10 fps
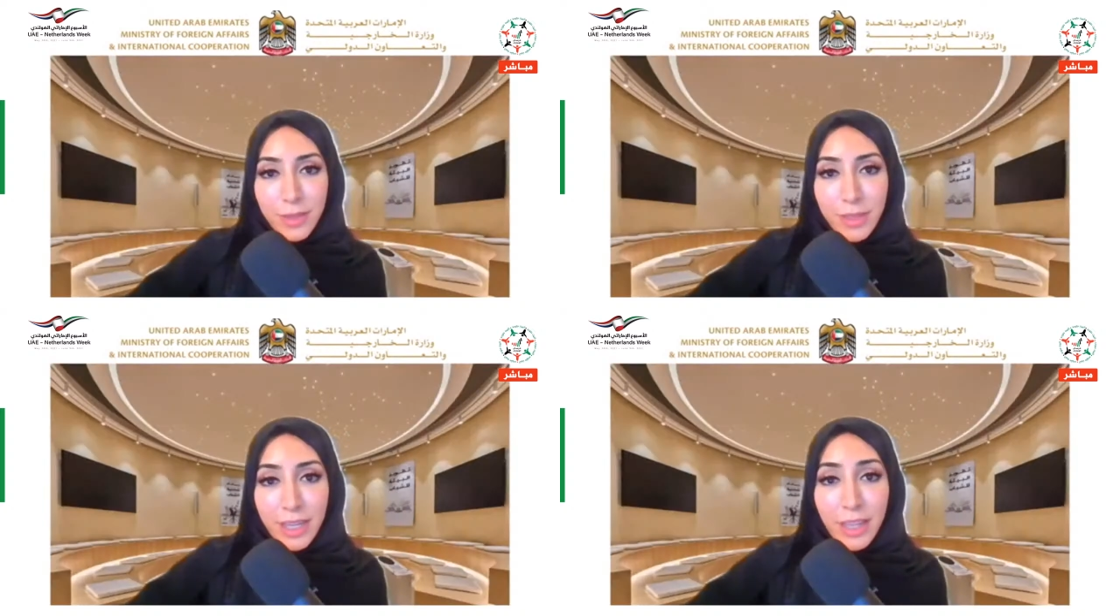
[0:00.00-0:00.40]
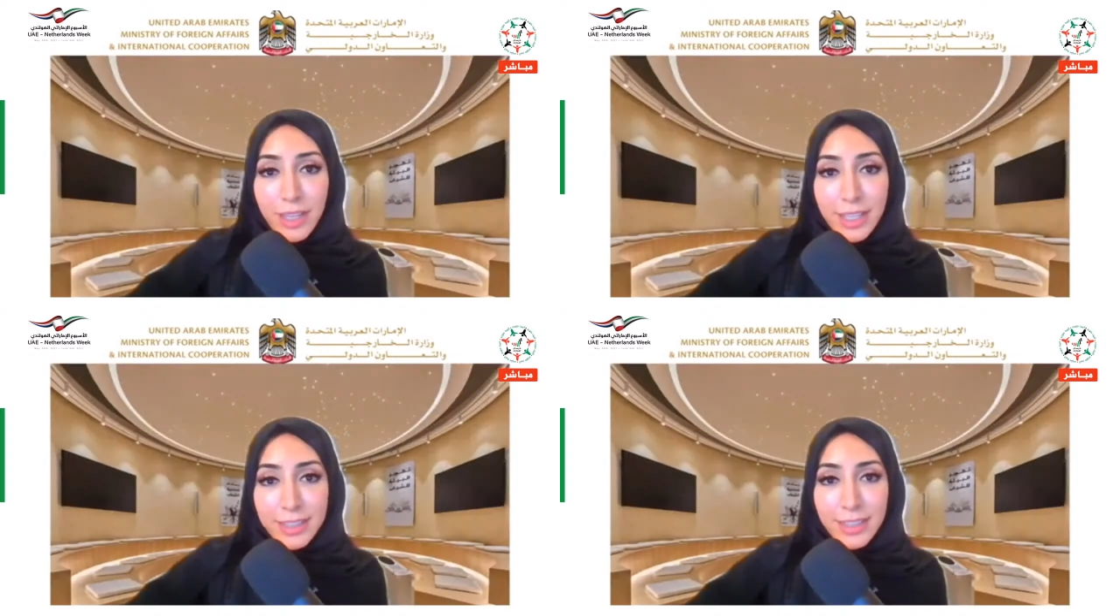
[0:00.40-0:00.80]
from the
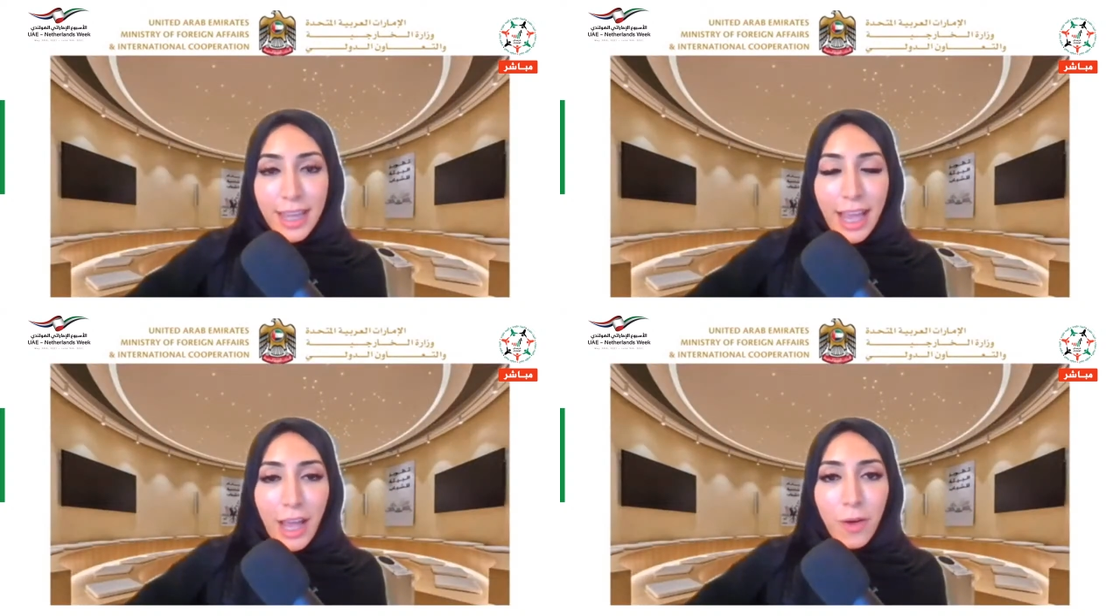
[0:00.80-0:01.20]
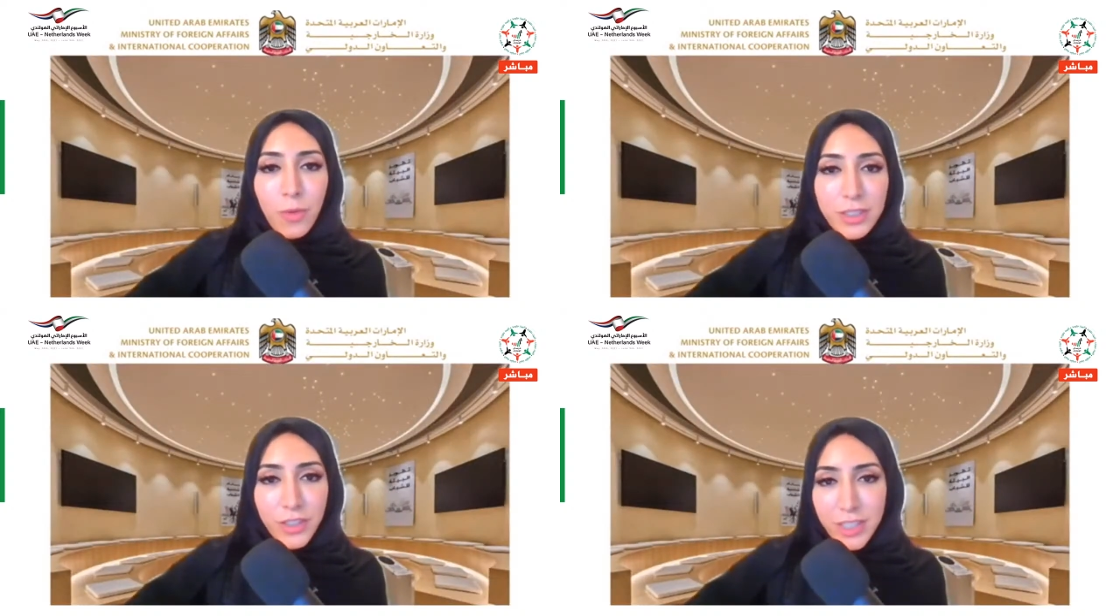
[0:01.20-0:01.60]
Netherlands and how
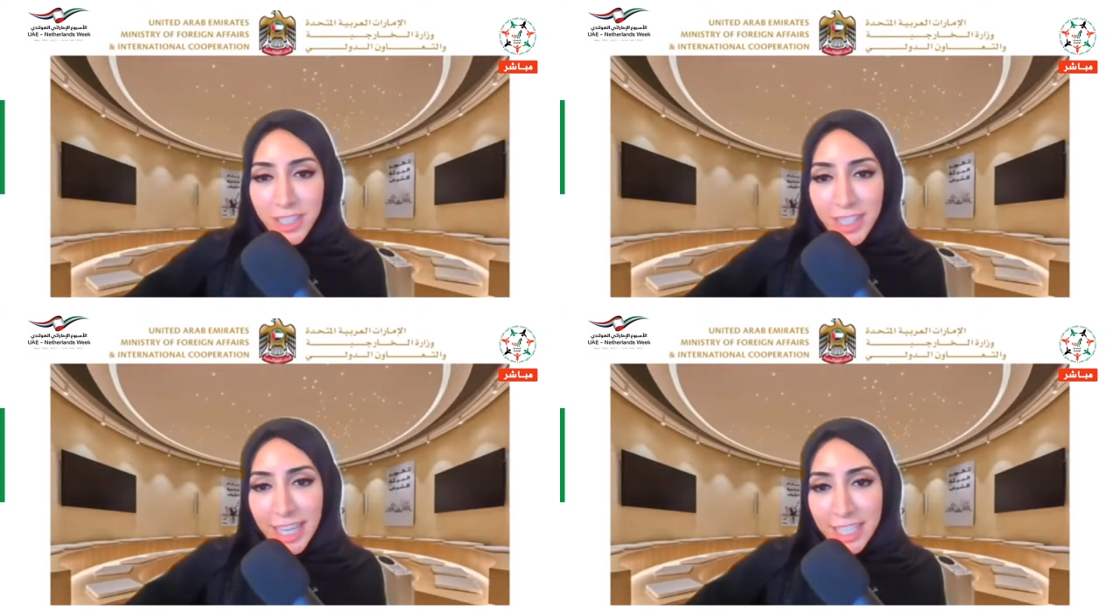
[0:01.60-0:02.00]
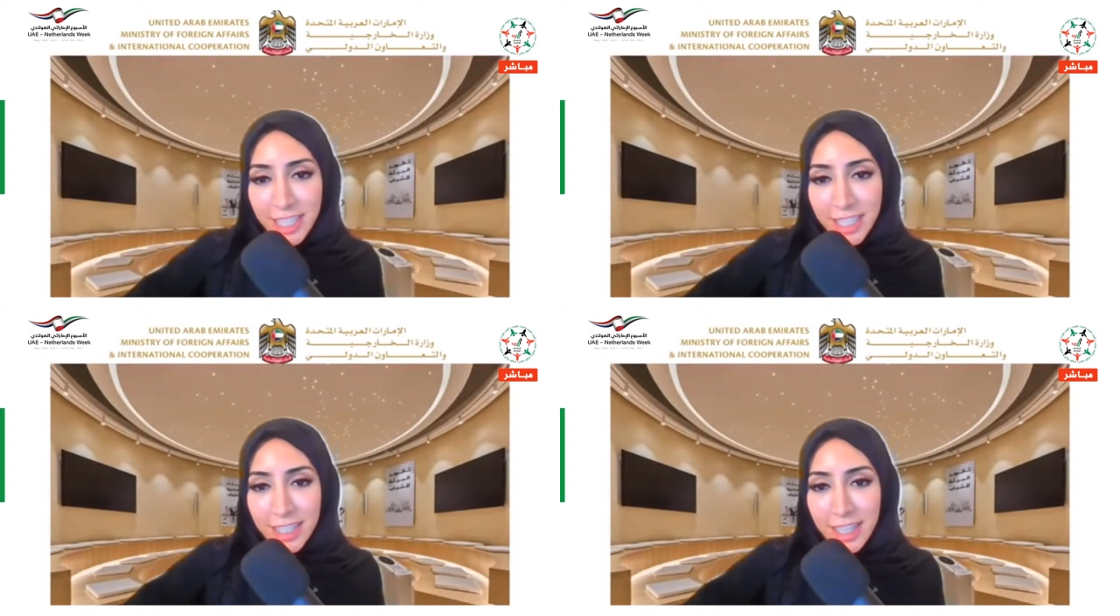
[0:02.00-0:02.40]
was your
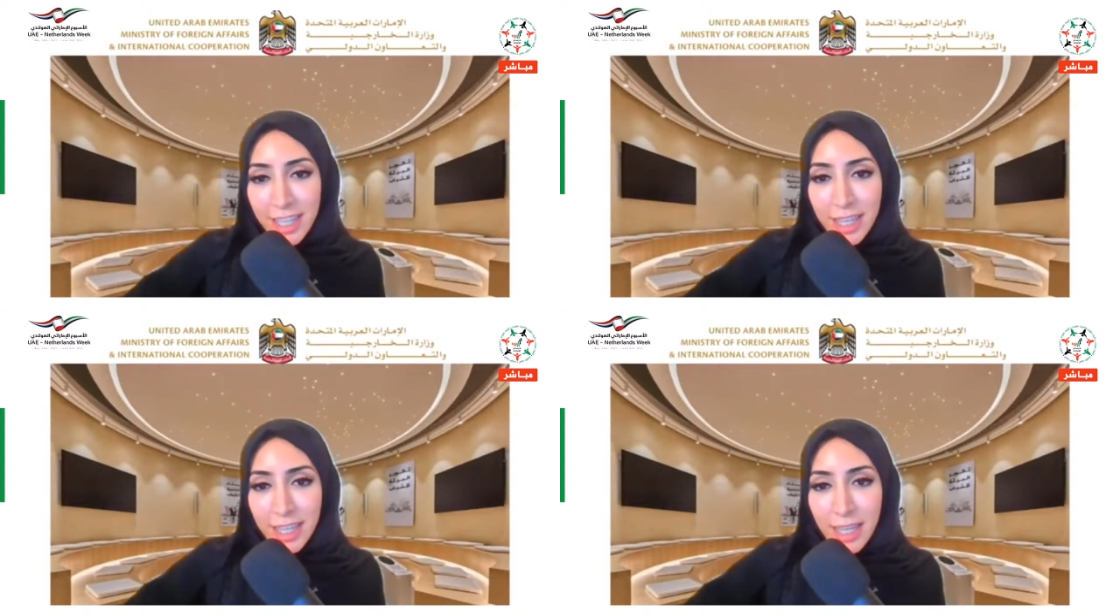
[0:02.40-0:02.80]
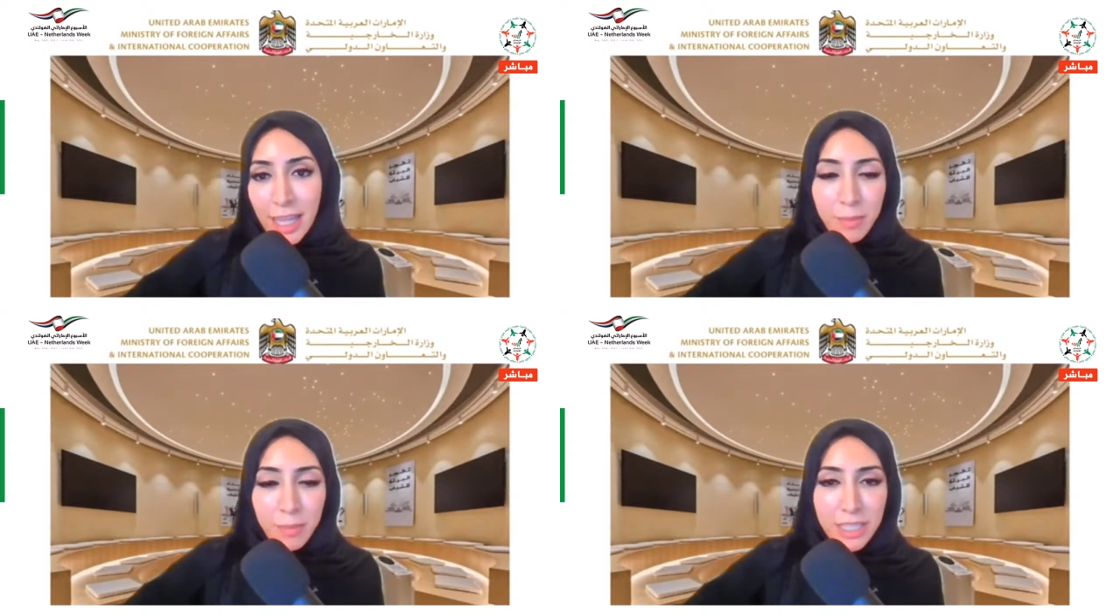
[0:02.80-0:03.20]
education?
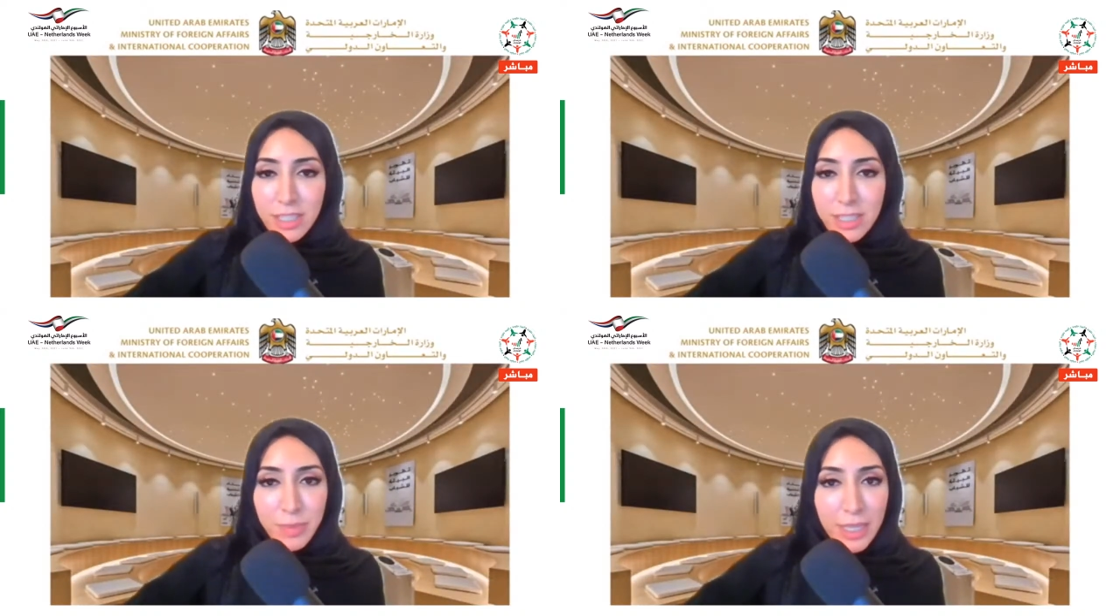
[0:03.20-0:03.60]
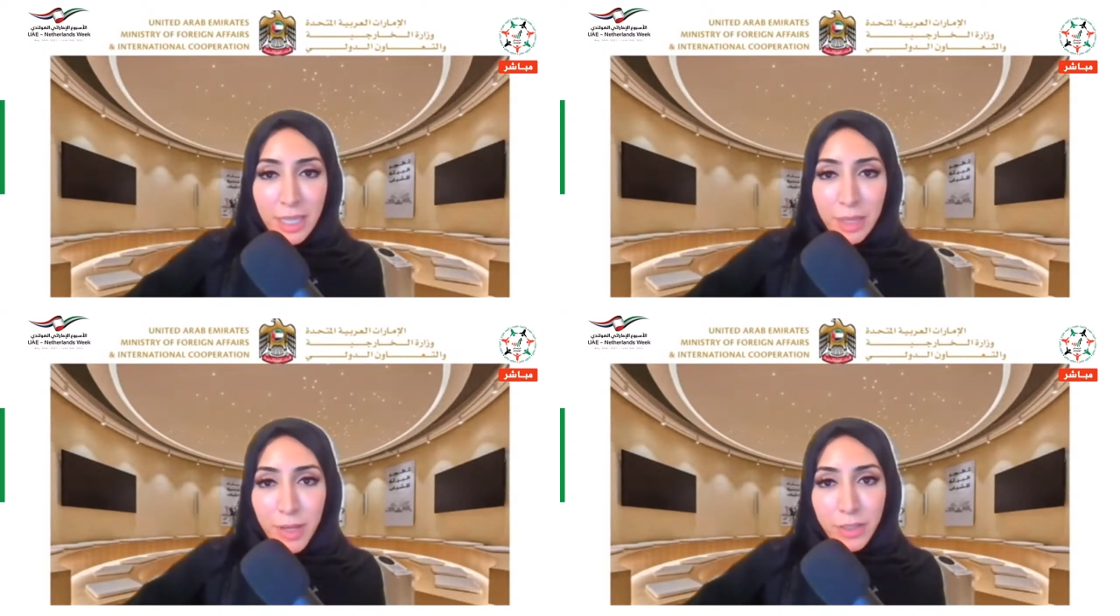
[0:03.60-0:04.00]
And I'm not just
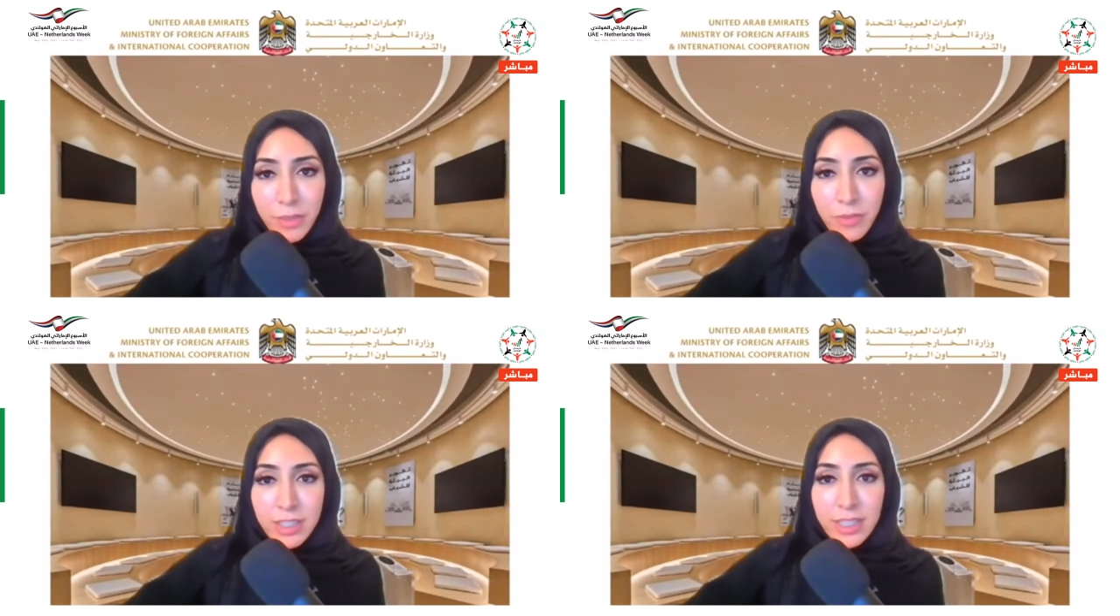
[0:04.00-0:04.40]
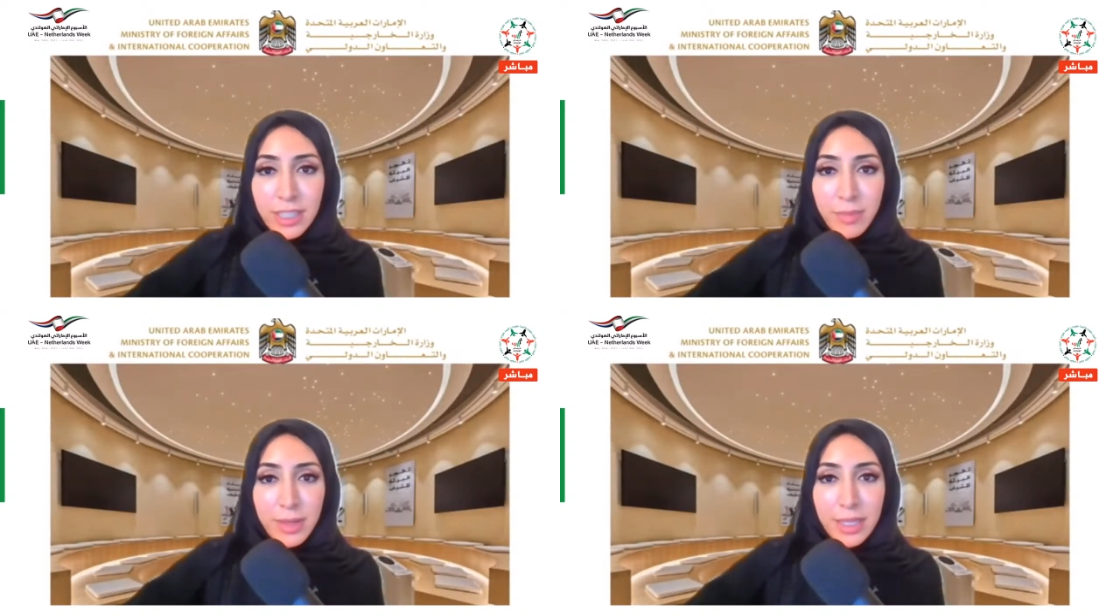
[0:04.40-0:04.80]
speaking about
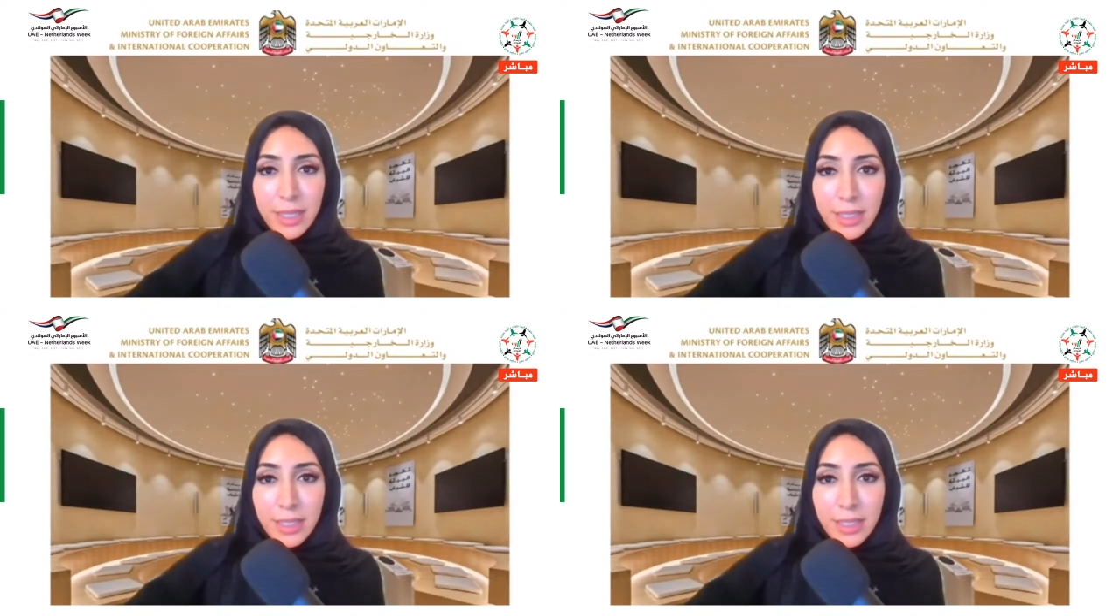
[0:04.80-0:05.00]
university, but